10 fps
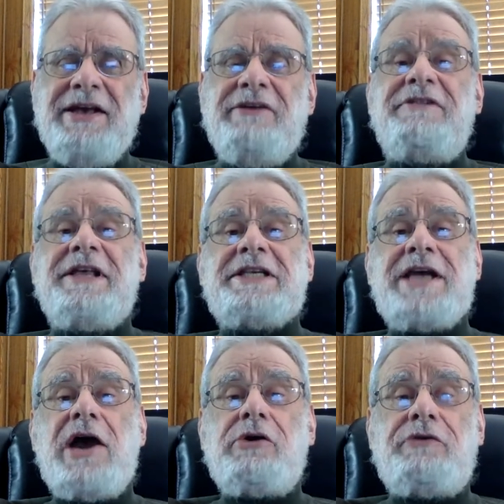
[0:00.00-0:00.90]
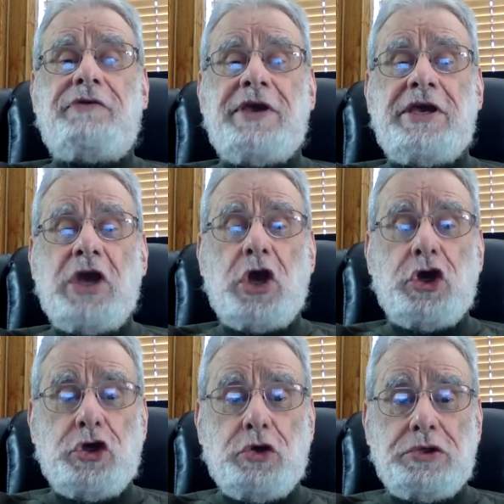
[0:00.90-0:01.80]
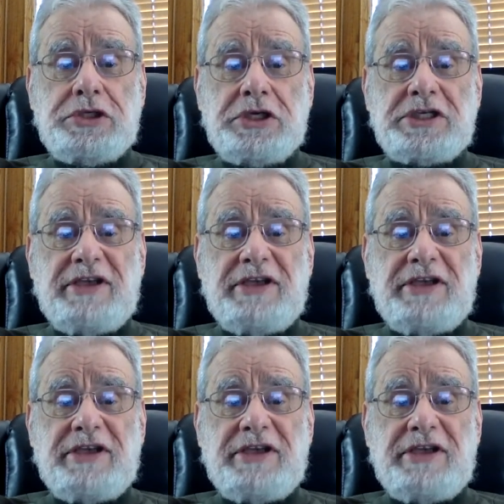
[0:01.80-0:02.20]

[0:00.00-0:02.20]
Flexography uses